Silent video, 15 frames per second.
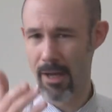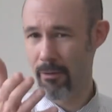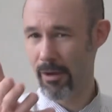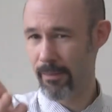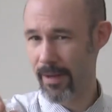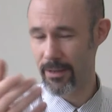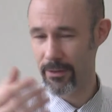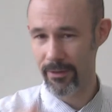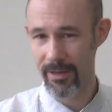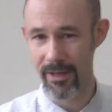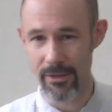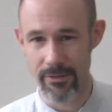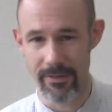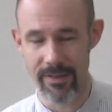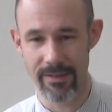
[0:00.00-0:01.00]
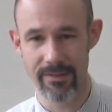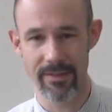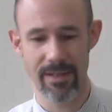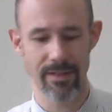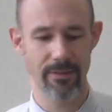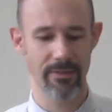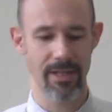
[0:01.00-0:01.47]
What your country? Do
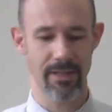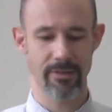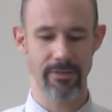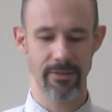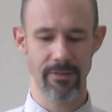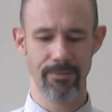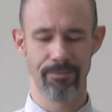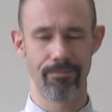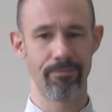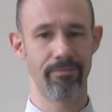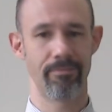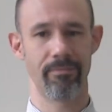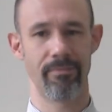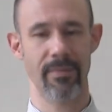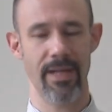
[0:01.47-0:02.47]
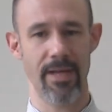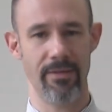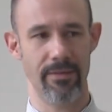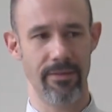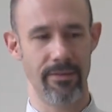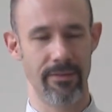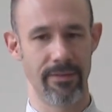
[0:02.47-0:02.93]
they do that too? I
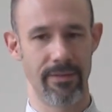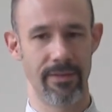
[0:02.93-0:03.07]
don't know.